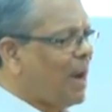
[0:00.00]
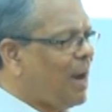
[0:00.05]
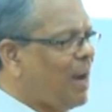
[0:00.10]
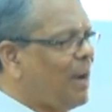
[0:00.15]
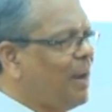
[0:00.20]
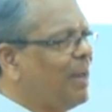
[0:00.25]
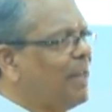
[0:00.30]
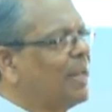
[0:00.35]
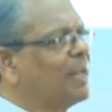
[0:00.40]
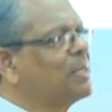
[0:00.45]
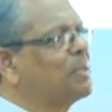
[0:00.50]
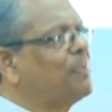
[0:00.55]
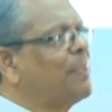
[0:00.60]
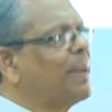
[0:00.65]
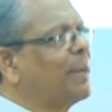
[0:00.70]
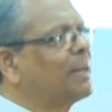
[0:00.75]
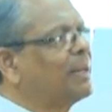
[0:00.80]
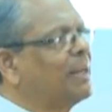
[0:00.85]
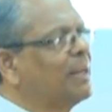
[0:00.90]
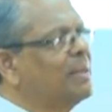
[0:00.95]
we
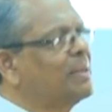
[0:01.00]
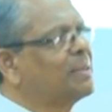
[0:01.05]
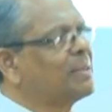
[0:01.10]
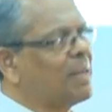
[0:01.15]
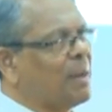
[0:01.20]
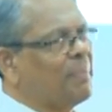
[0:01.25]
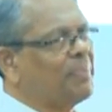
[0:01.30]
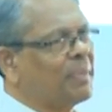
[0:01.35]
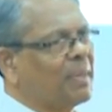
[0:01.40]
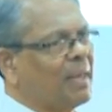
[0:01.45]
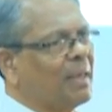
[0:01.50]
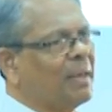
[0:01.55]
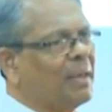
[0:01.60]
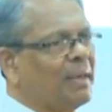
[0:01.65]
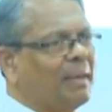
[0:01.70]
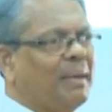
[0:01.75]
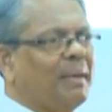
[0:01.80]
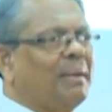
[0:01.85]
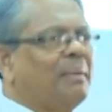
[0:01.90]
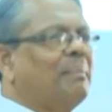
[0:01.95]
are expecting
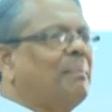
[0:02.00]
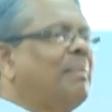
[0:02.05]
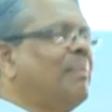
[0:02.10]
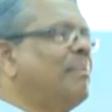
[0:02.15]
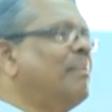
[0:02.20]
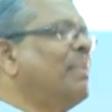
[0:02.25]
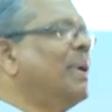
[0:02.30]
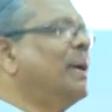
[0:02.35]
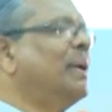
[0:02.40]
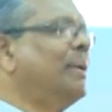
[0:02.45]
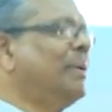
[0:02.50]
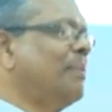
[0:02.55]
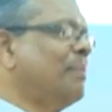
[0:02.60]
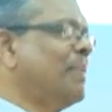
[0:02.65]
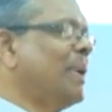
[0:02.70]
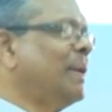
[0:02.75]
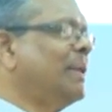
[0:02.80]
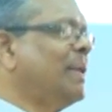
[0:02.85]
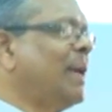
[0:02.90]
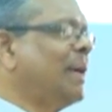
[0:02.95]
something
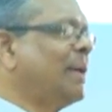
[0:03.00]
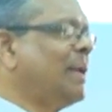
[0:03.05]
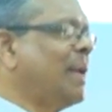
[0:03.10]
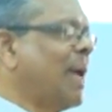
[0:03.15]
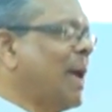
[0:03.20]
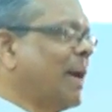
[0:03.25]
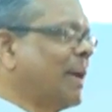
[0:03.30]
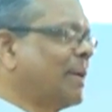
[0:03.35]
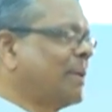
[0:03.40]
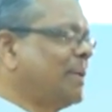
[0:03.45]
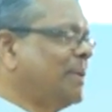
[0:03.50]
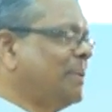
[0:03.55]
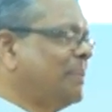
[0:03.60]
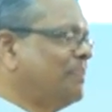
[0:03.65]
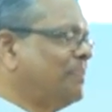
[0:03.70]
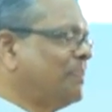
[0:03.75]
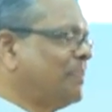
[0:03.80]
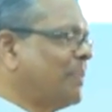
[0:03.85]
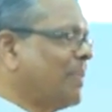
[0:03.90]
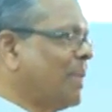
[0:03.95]
by
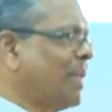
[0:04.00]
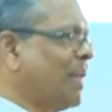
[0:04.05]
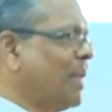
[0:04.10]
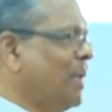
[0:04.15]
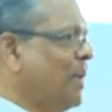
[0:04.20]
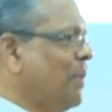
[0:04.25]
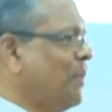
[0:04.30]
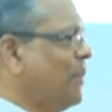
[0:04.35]
that act.